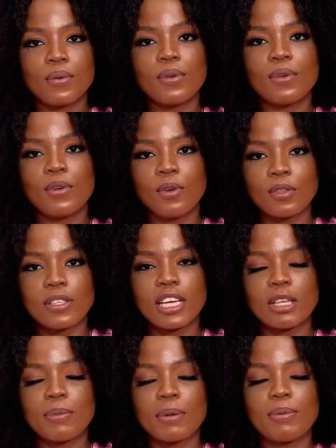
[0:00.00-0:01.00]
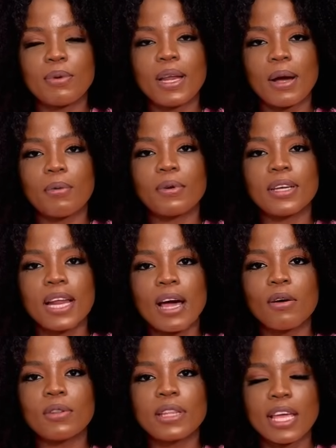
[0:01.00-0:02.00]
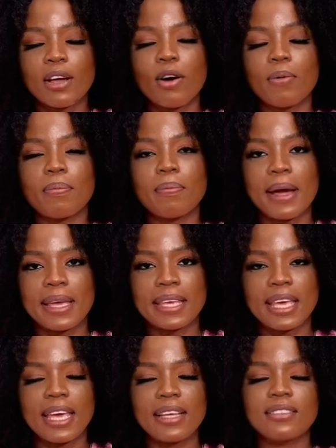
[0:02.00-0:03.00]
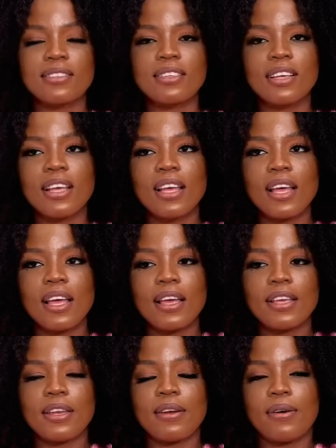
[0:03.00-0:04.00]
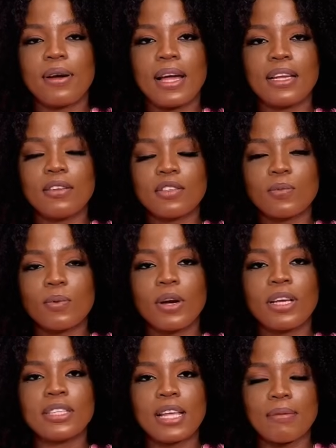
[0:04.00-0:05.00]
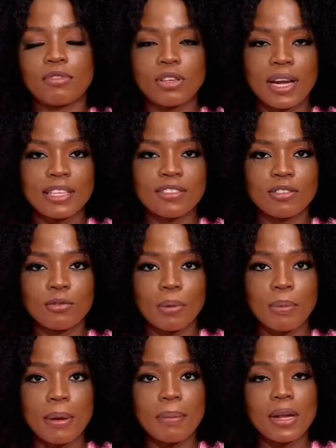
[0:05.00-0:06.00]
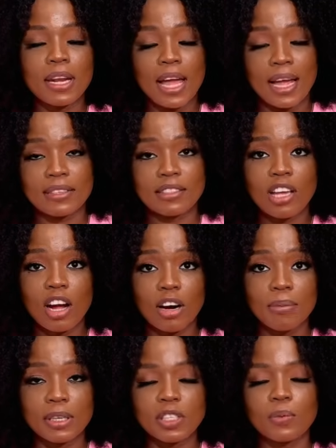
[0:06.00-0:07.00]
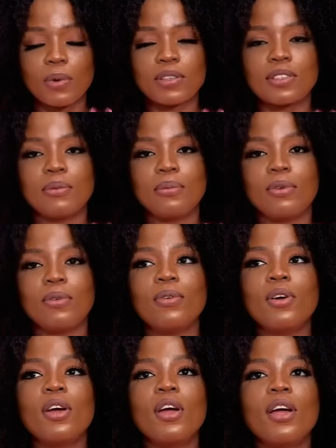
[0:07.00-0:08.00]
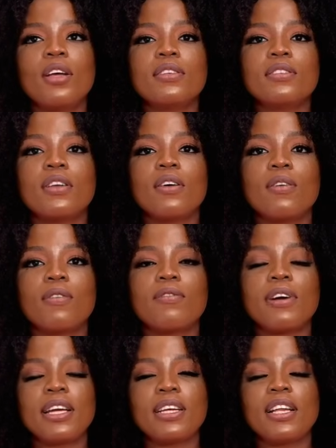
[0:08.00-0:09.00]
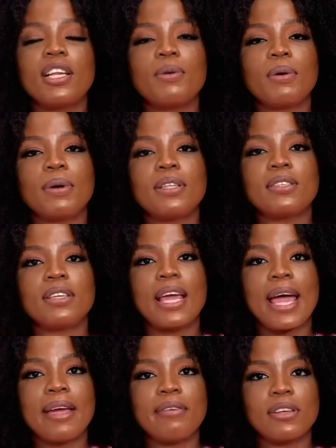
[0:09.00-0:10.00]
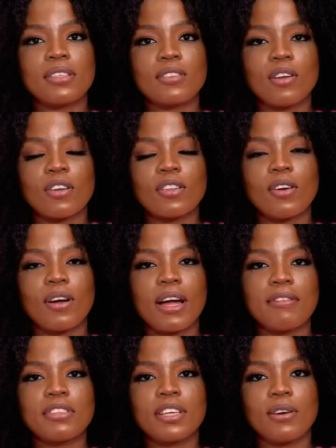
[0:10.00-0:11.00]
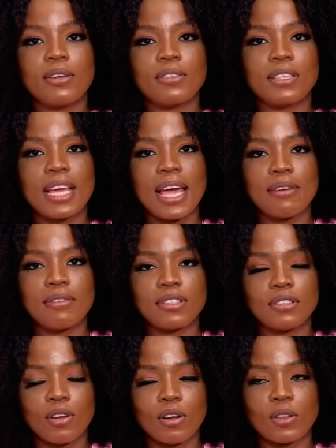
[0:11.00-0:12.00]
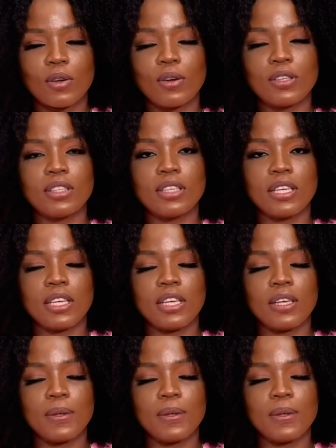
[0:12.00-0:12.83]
those are the people that would now take up my case. At this point, I'm trying to remain as calm as possible. So finally, we went to the iris doctor. After going to the iris doctor, the